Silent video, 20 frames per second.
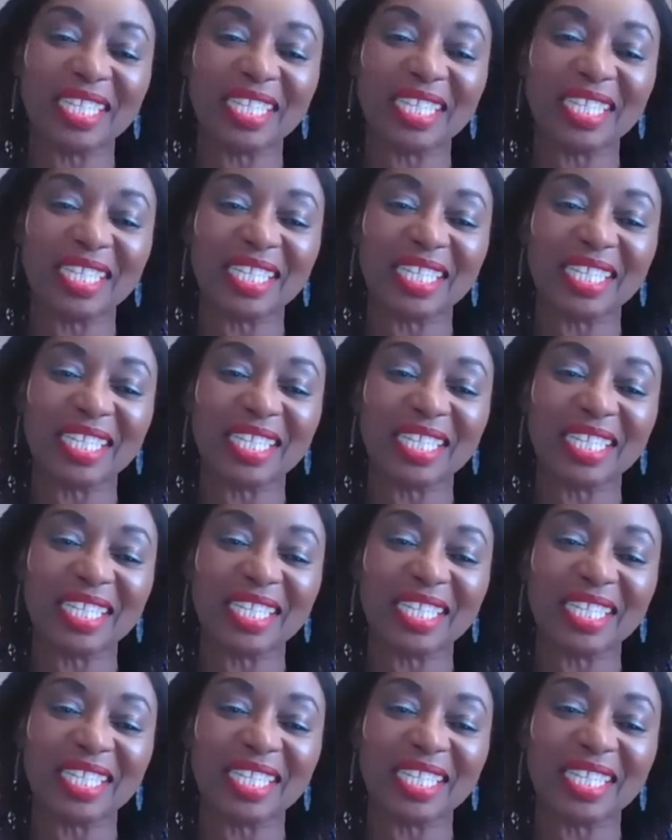It's
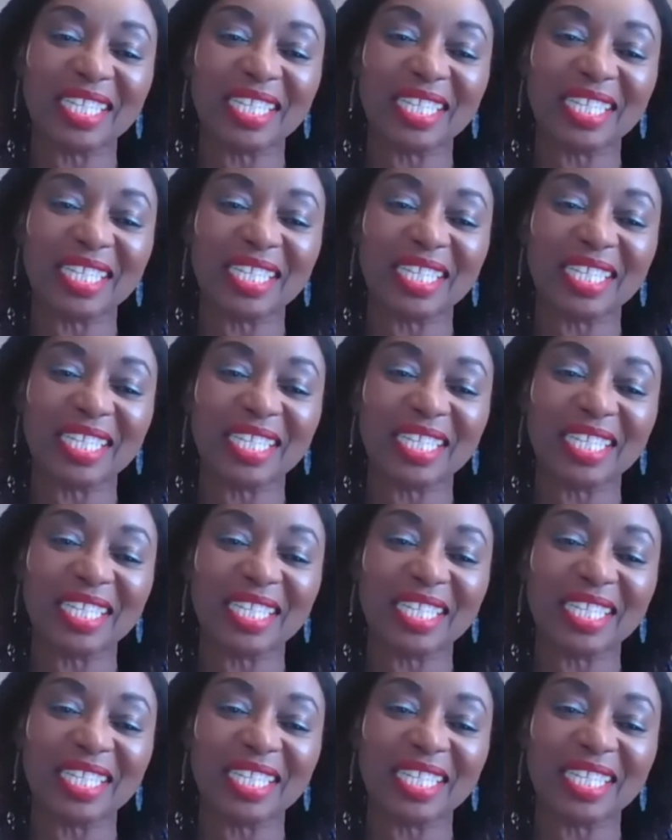exciting.
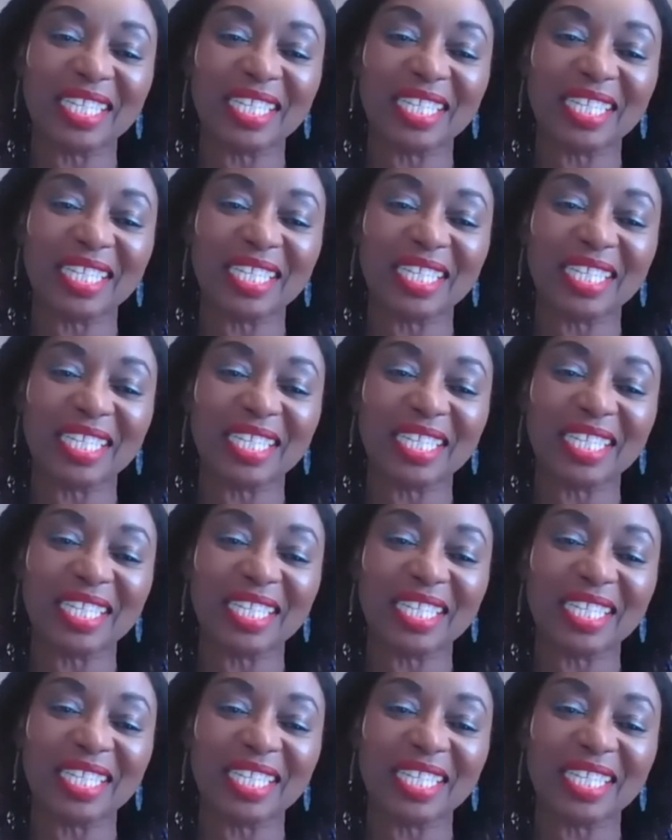I can't wait for
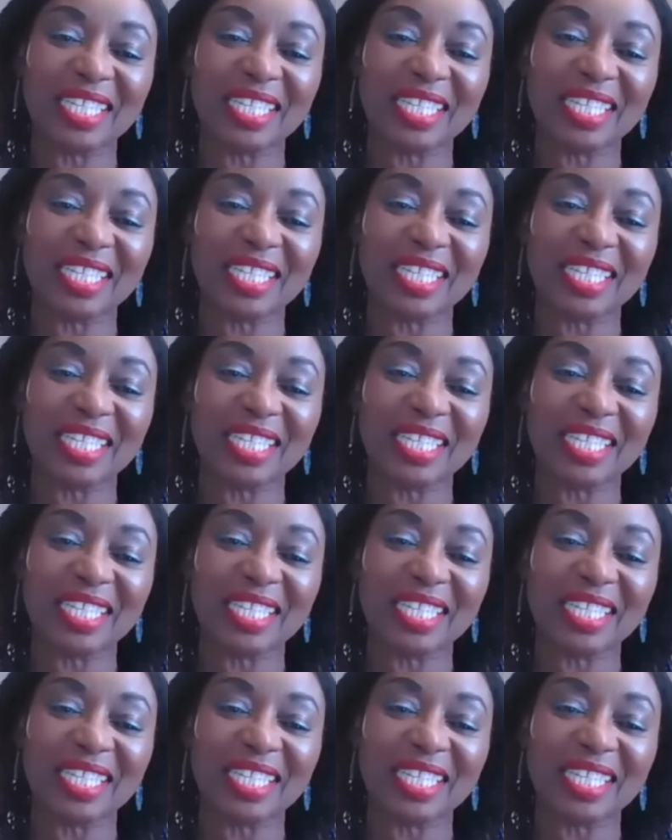us to